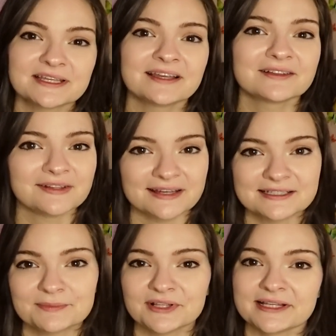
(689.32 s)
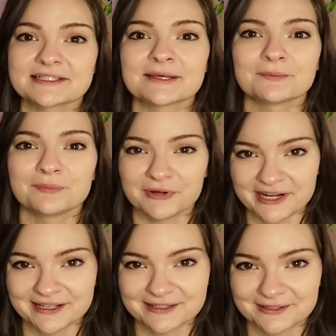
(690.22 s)
and glass plates
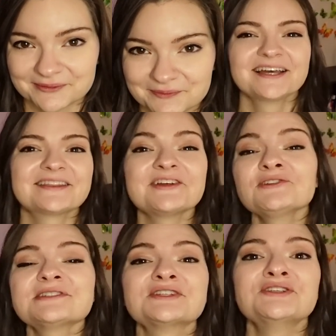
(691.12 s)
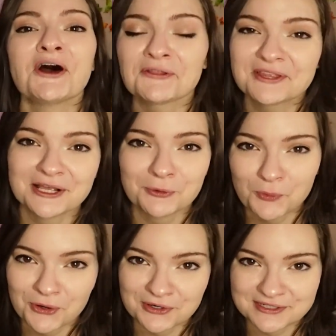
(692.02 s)
break. There's nothing
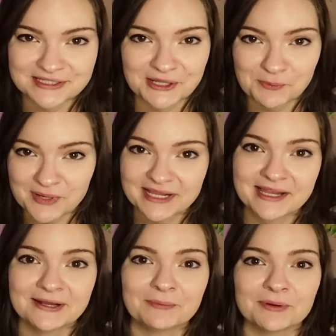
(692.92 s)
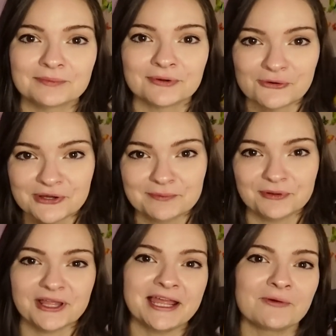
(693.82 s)
worse than picking up a broken
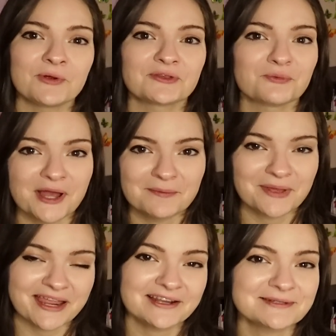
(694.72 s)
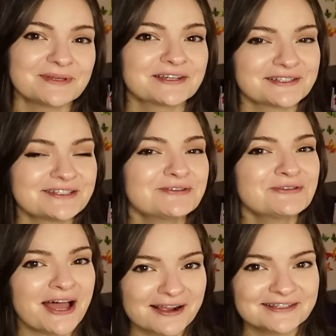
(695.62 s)
plate with wet paint because you
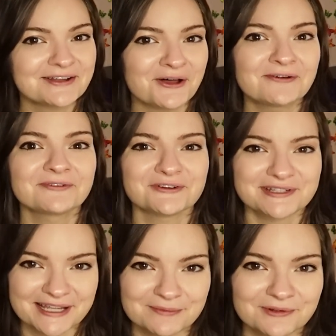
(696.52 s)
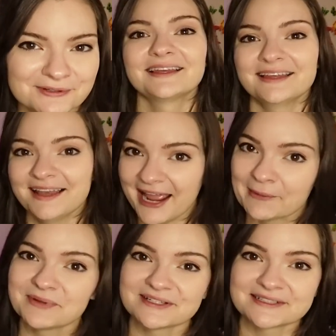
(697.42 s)
knocked it off your table. It
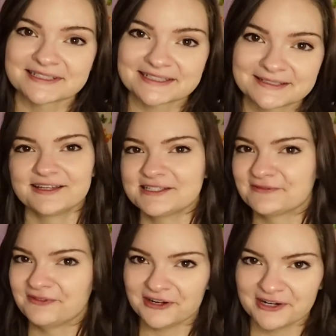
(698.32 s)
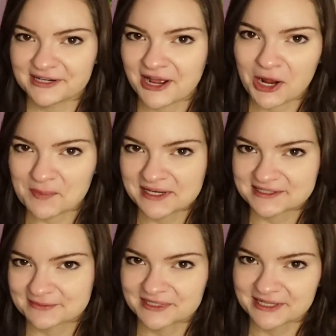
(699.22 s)
happens. It's very common
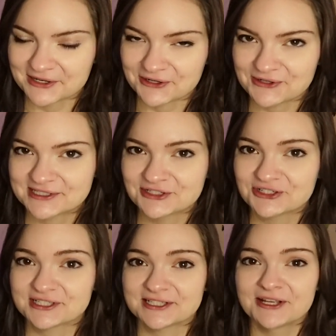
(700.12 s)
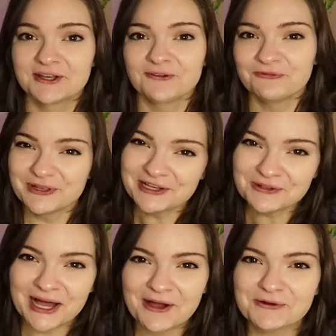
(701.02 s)
as a beginner to just
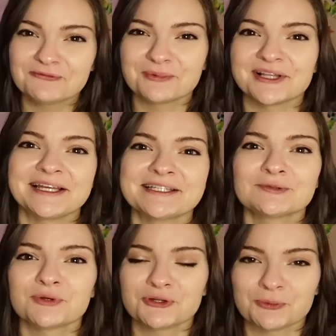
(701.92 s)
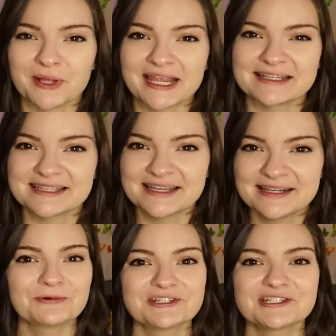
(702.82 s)
feel out of place when you're
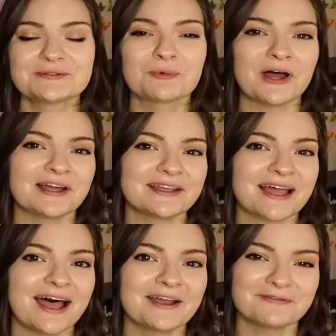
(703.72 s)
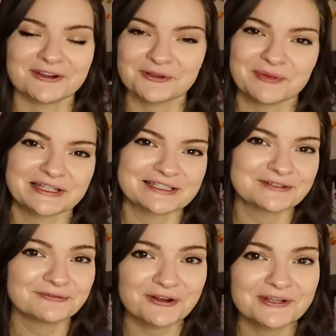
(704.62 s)
painting, which is why I recommend
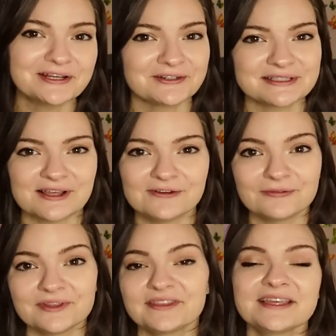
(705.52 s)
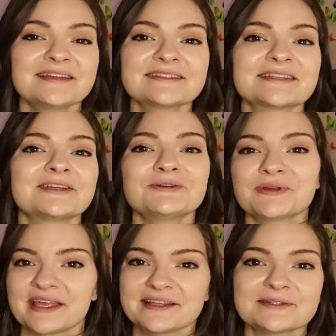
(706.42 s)
surrounding yourself with things that you
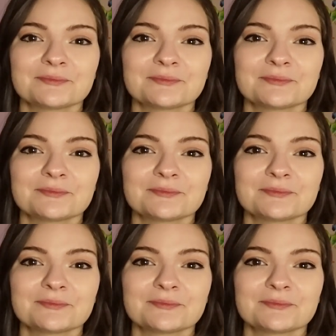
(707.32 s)
can't